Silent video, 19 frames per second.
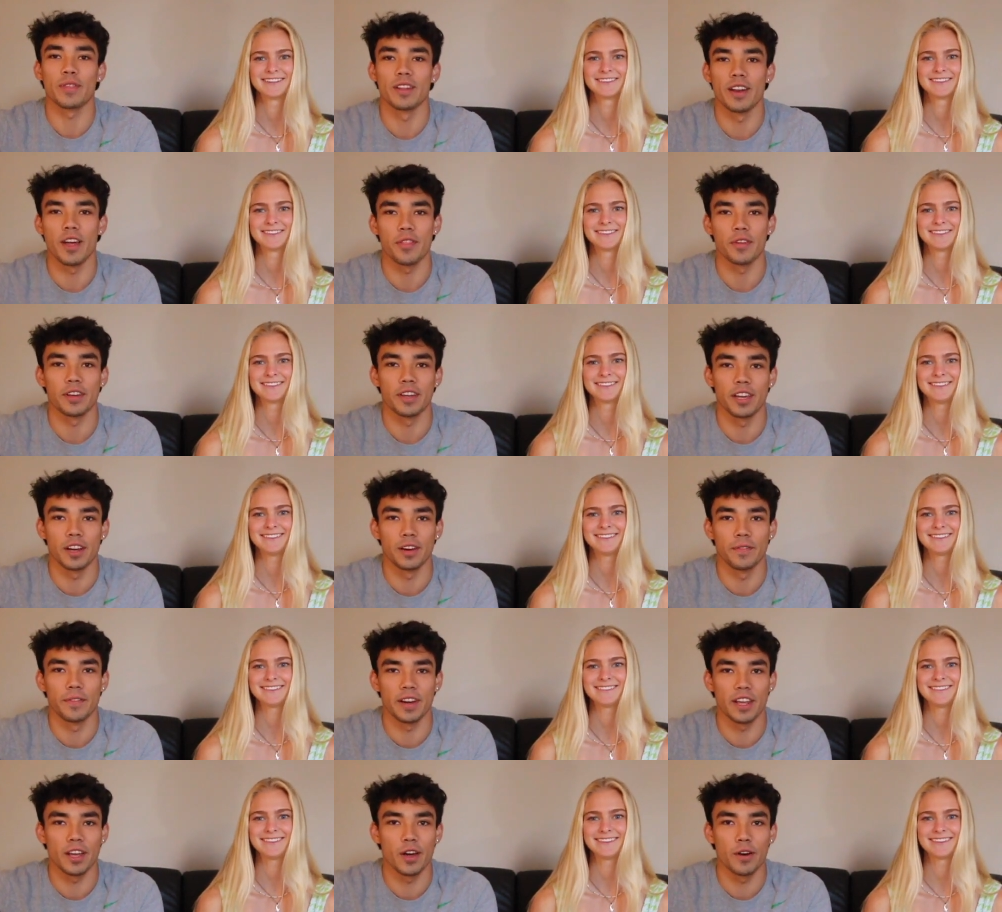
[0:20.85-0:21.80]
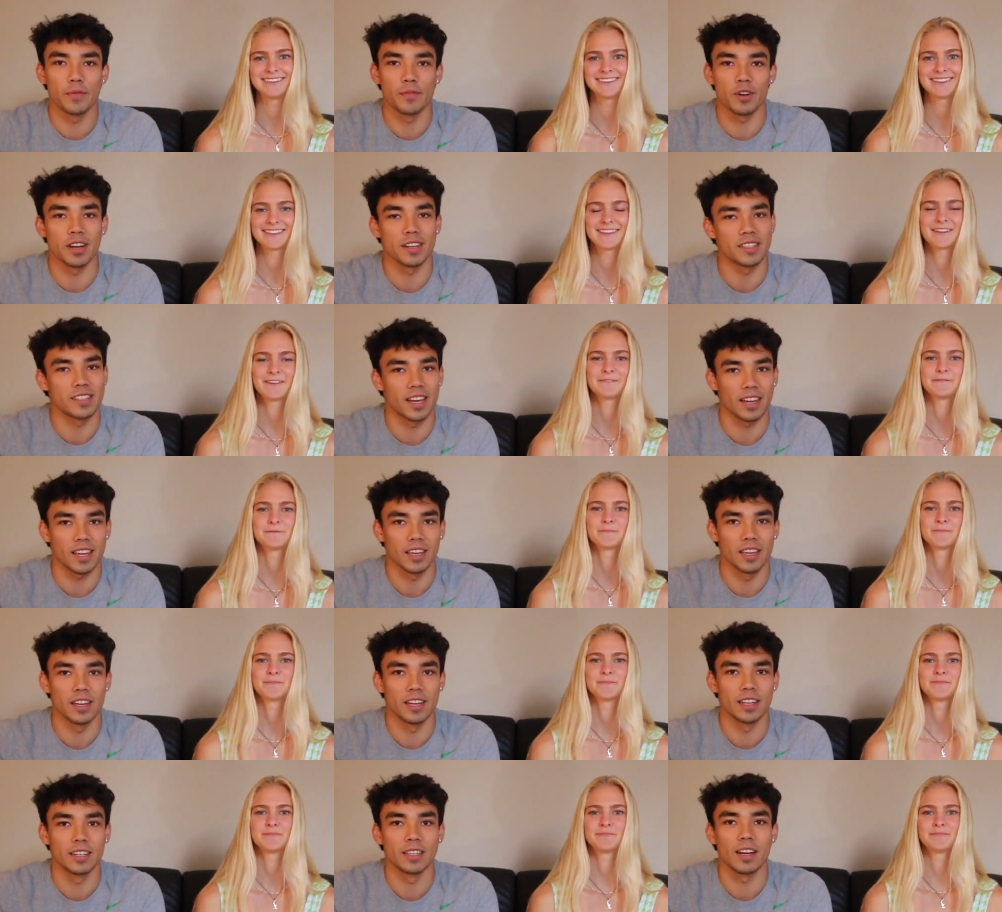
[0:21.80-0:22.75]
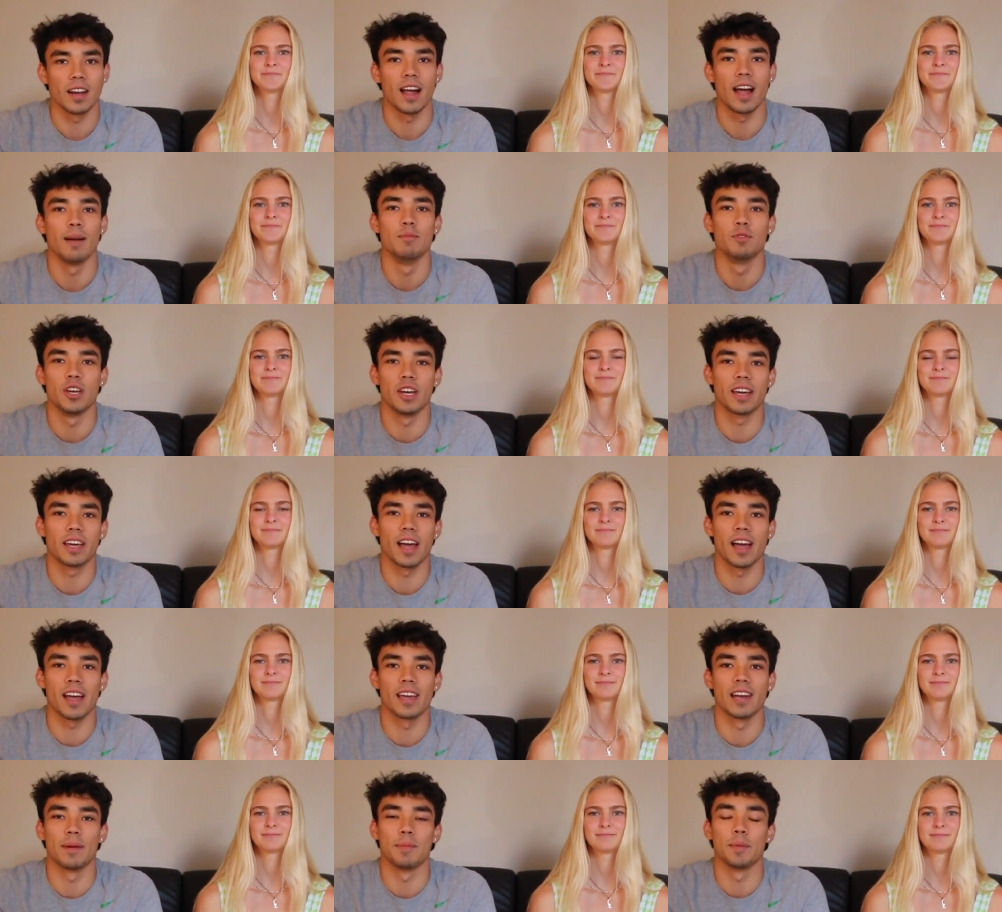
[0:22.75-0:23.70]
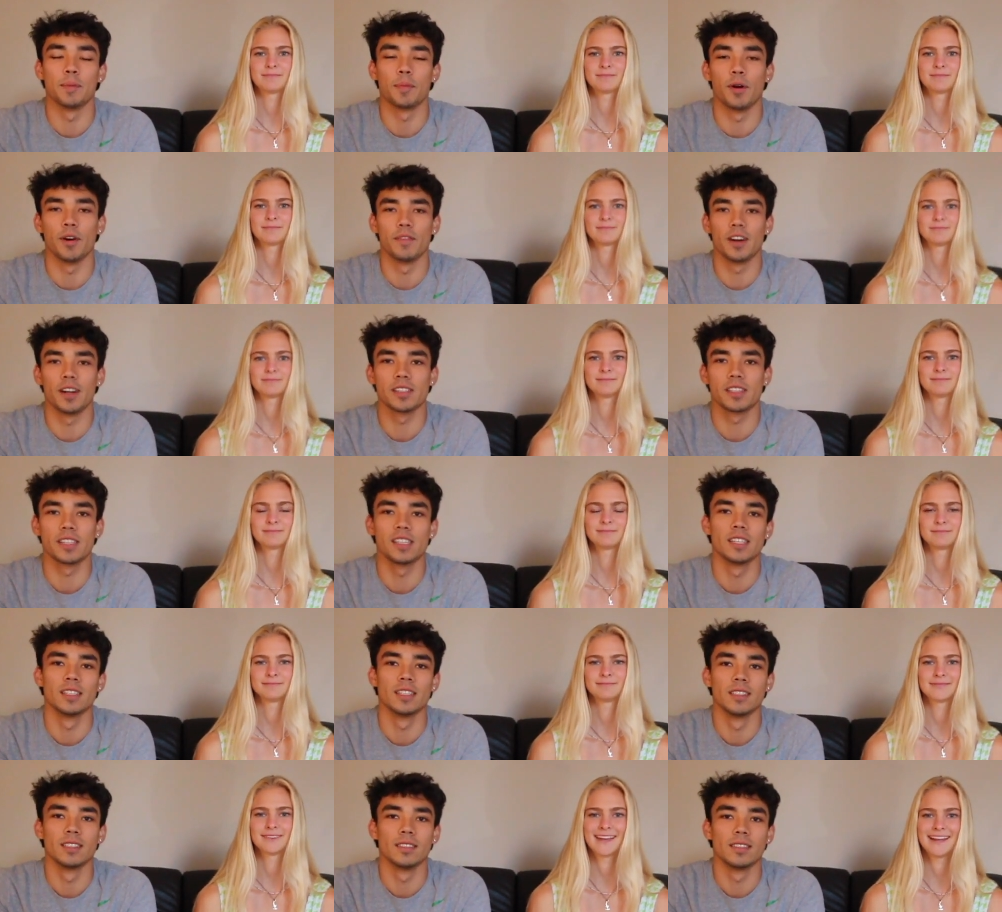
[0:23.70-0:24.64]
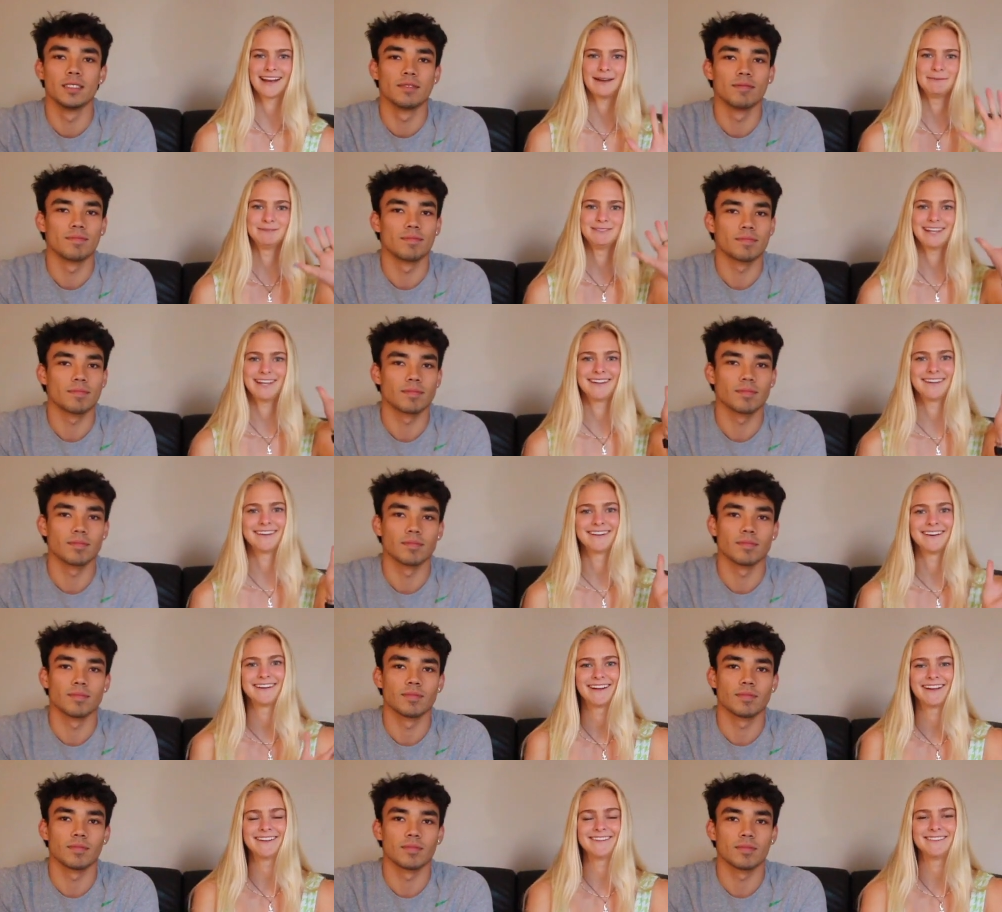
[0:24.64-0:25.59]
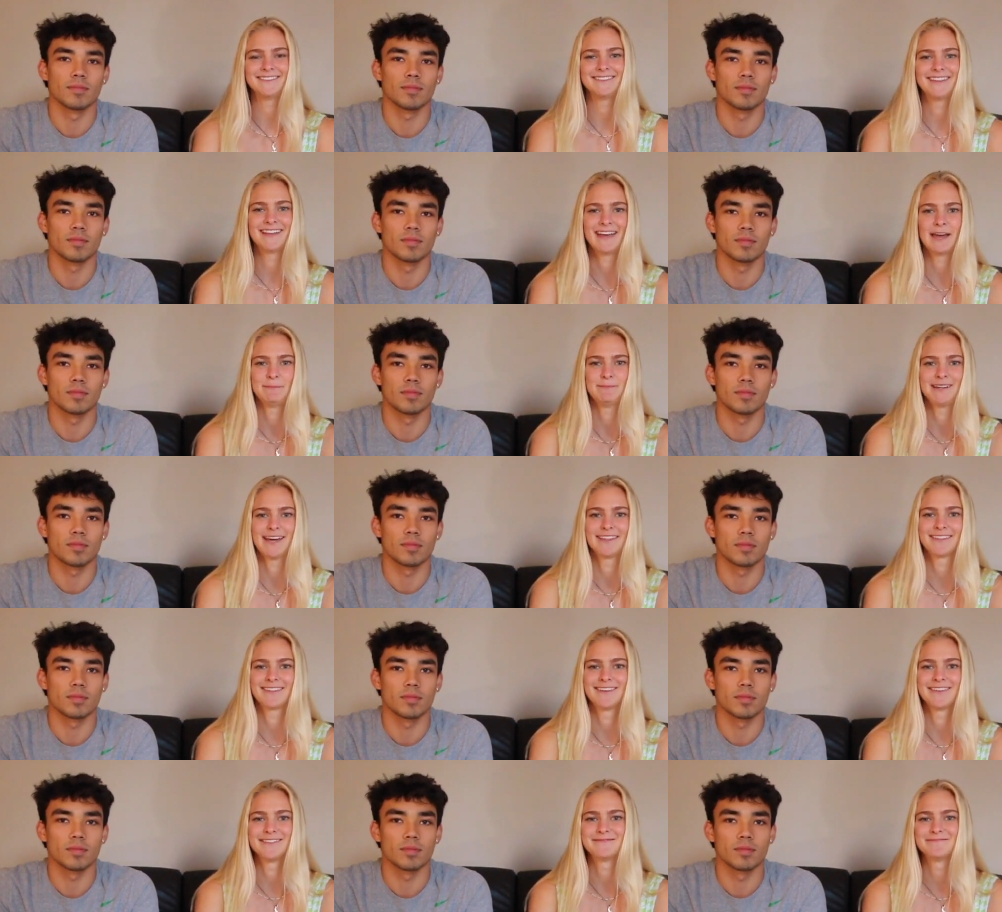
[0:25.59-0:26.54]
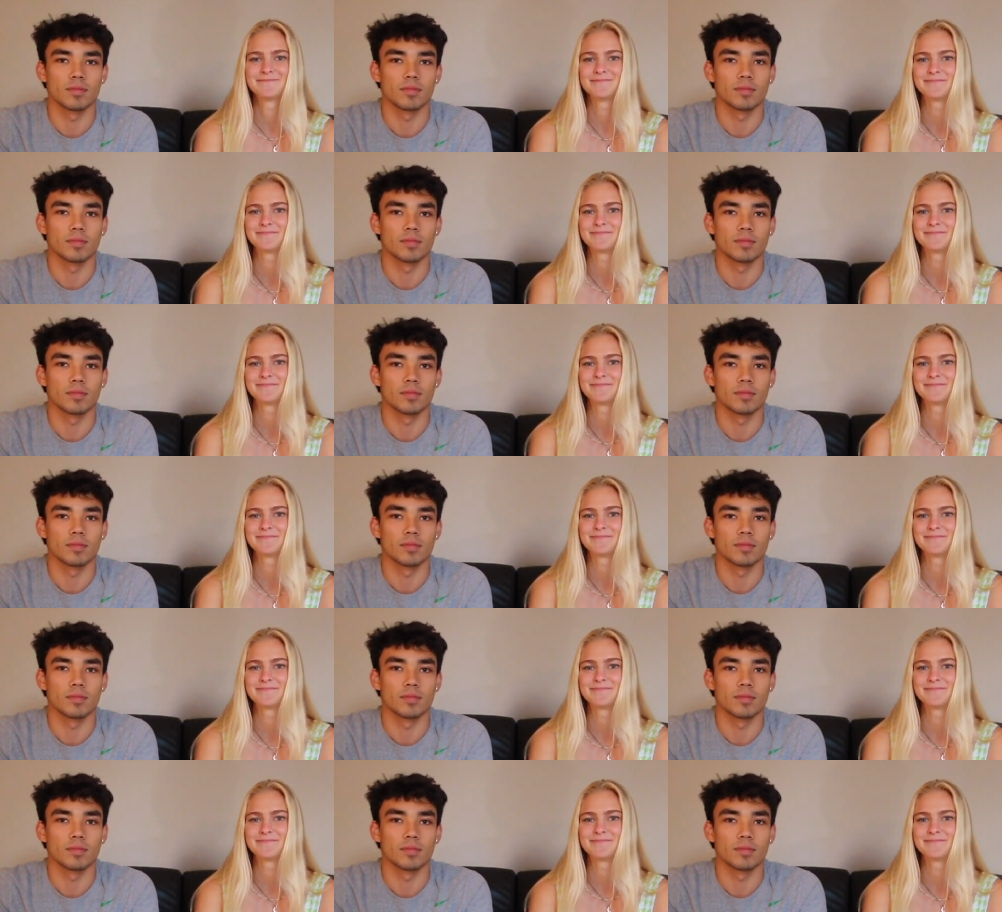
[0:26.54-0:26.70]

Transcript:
Speaker 1: with another gear video for our second year. I'm Jake and I'm a pole vaulter.
Speaker 2: I'm Taylor and I do the heptathlon.